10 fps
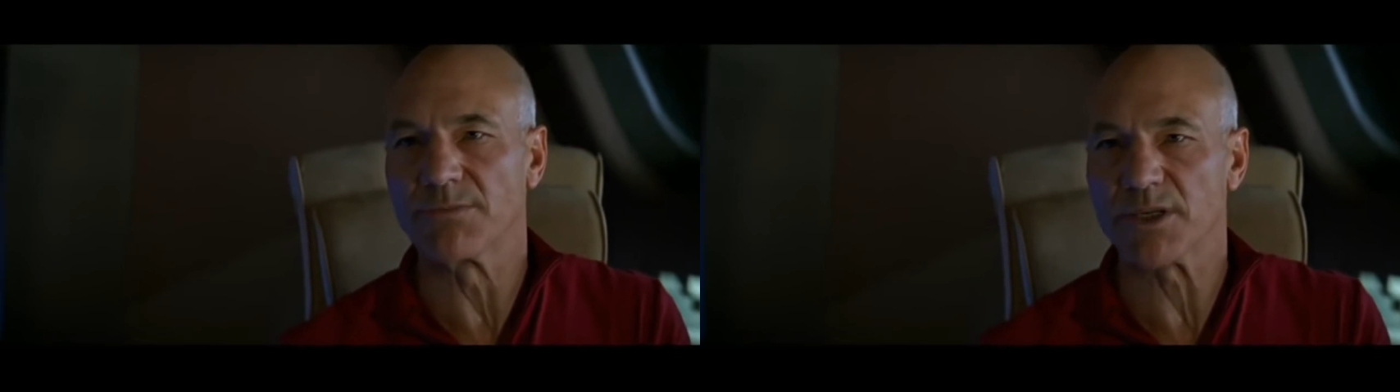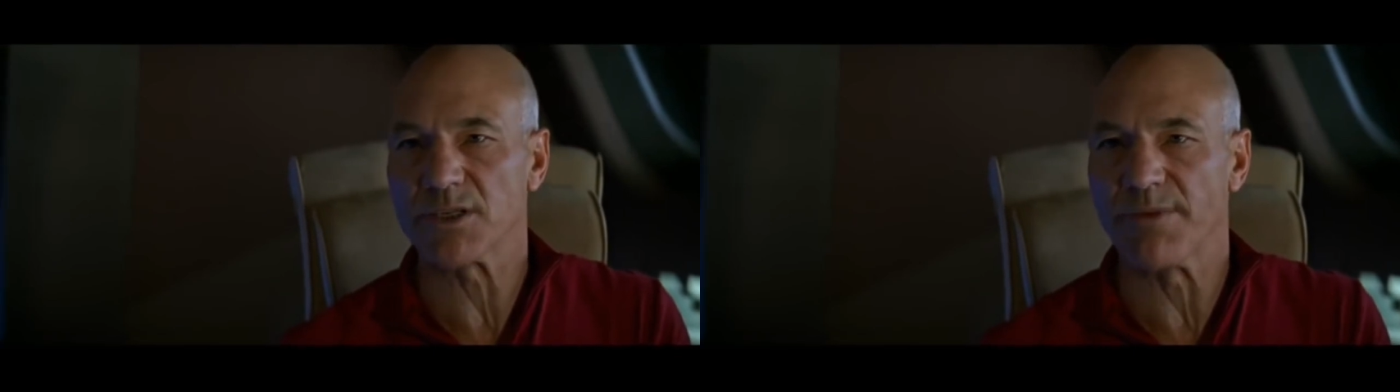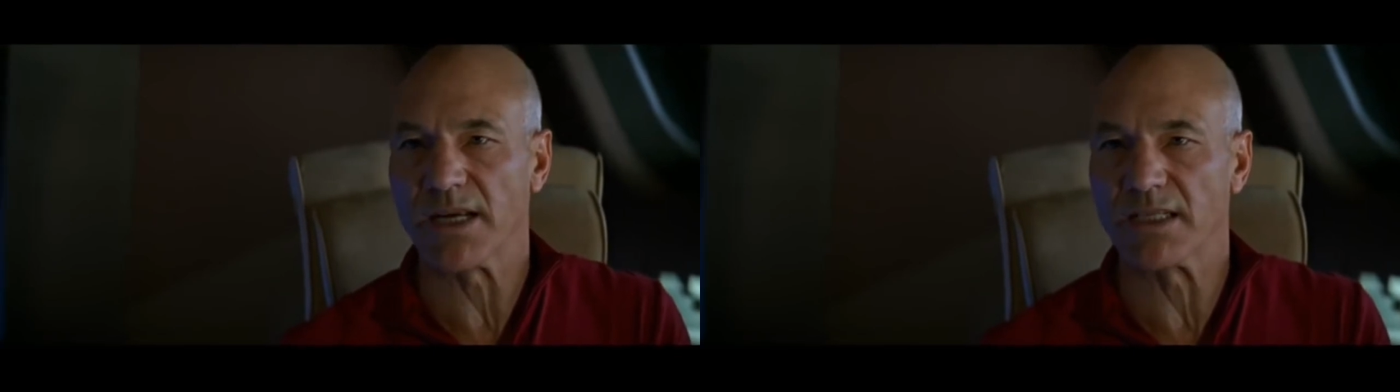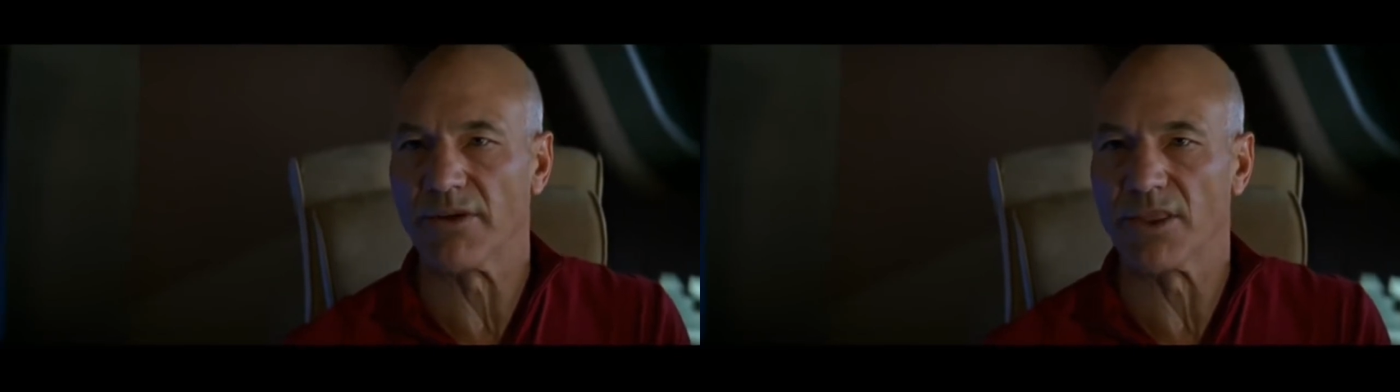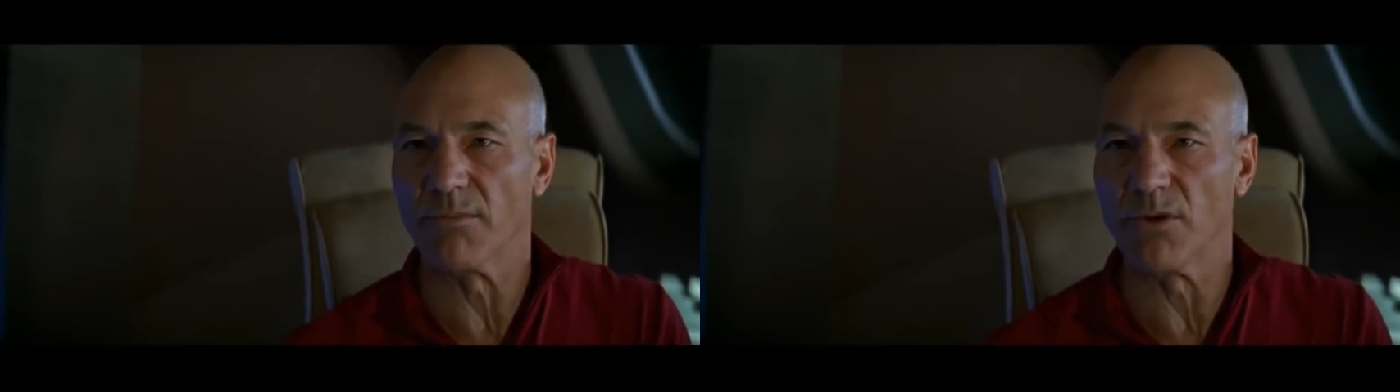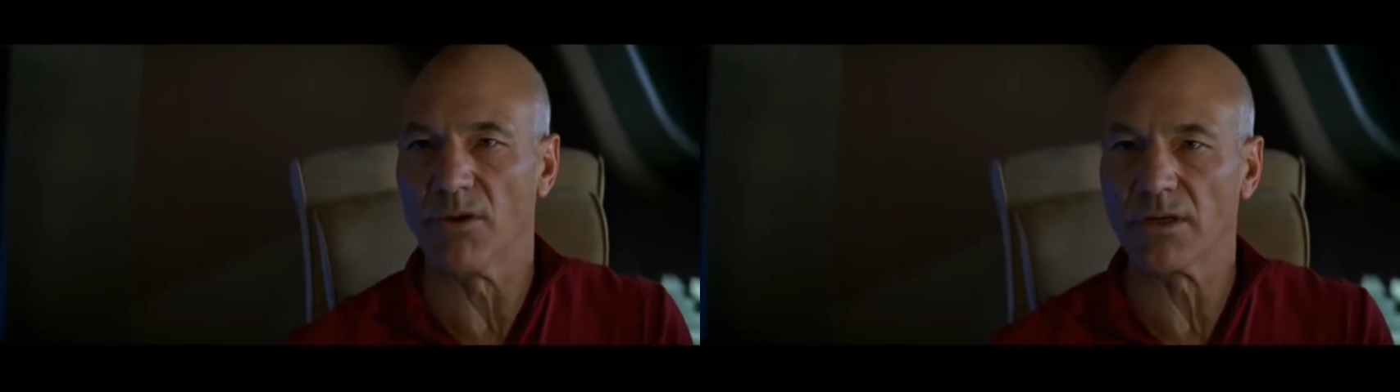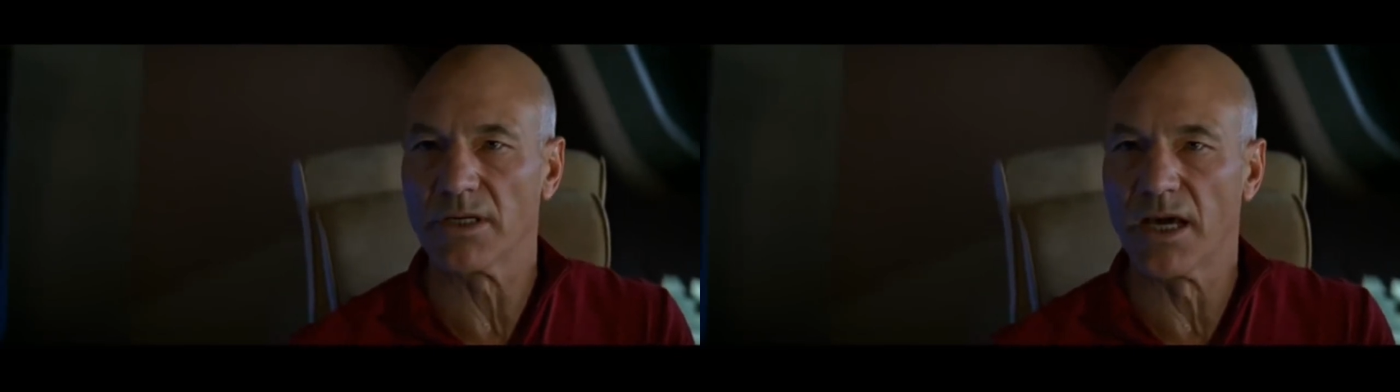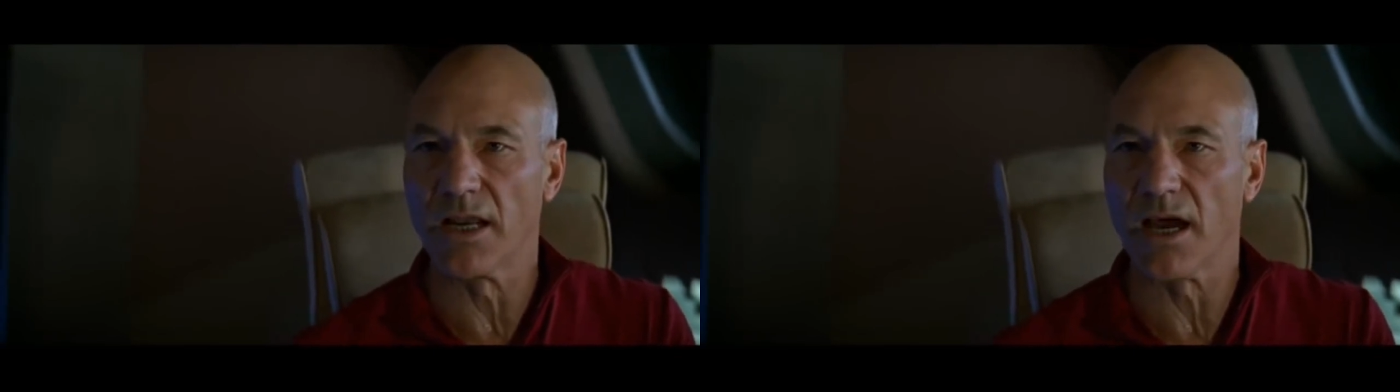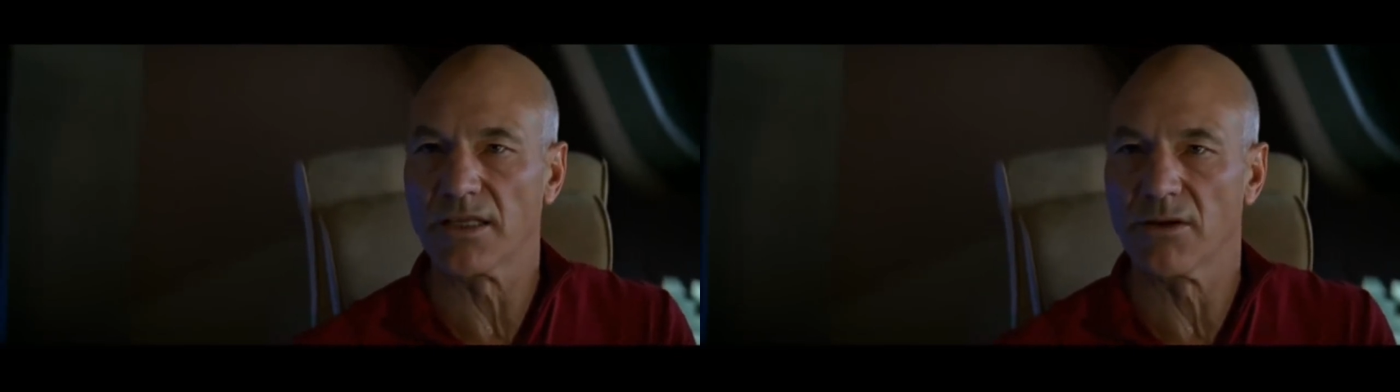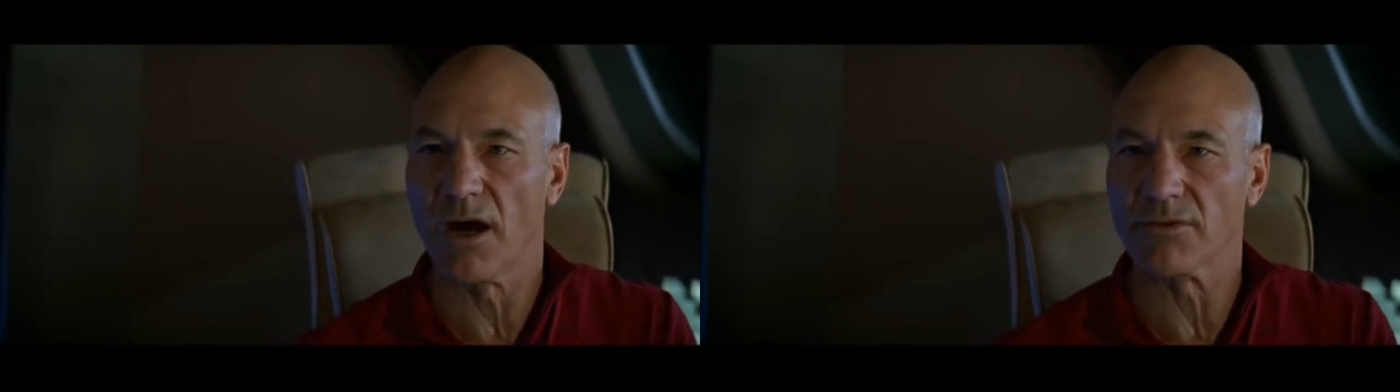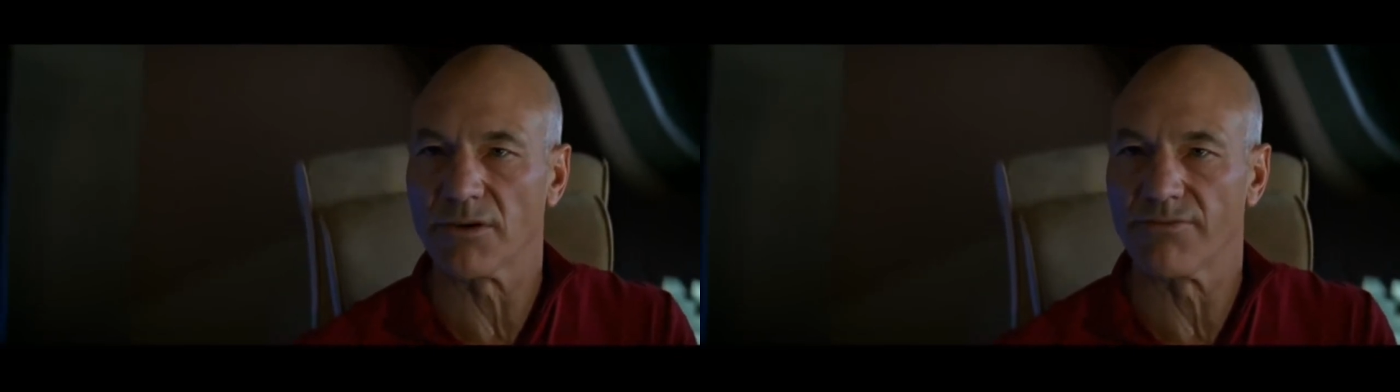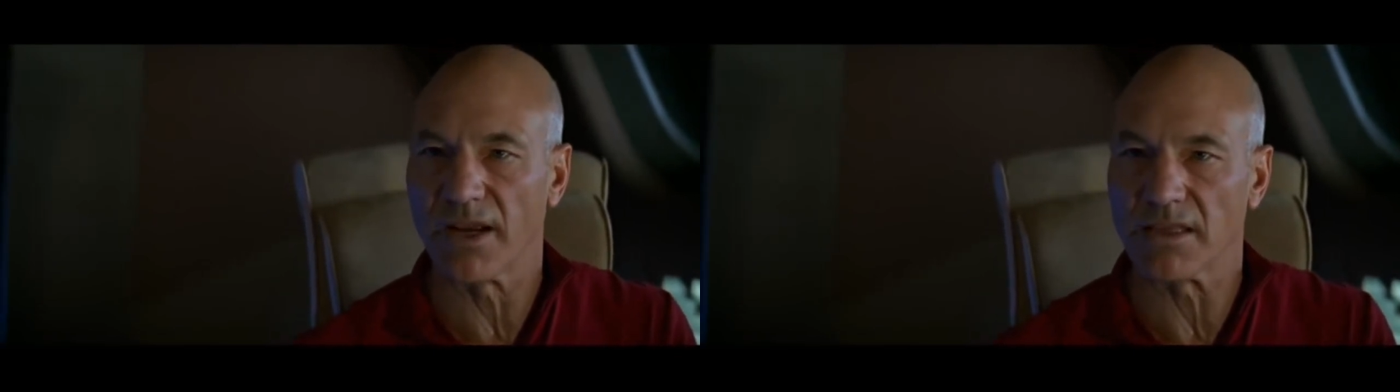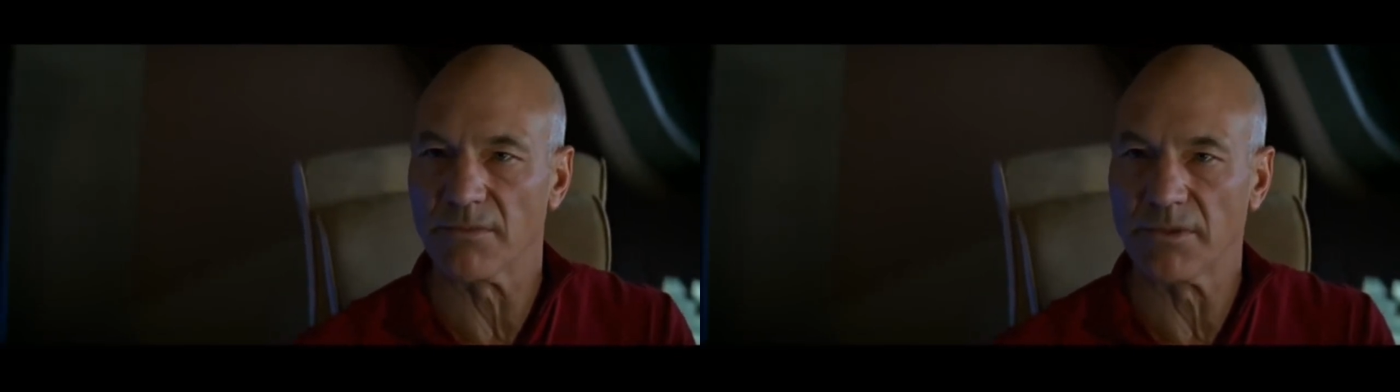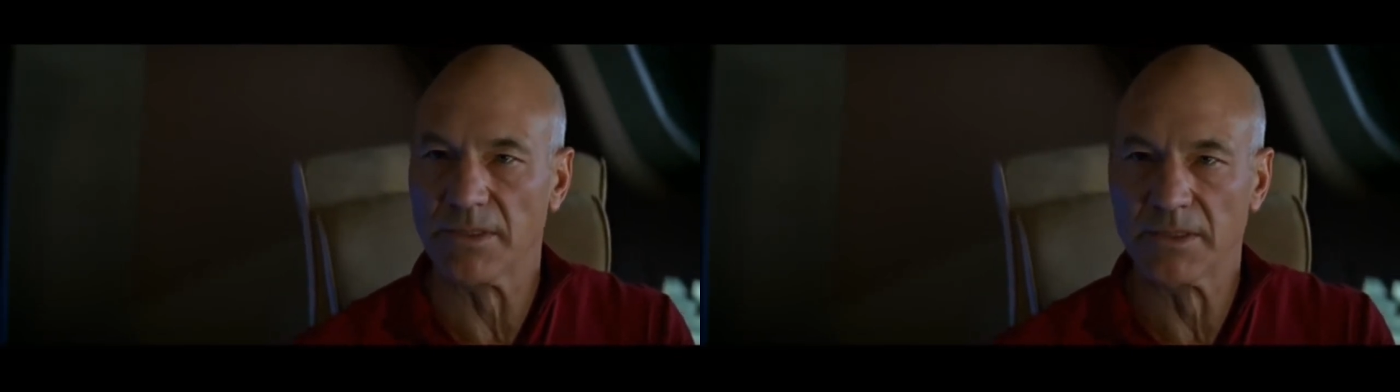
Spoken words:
perspective on the Borg, and I know how to fight them.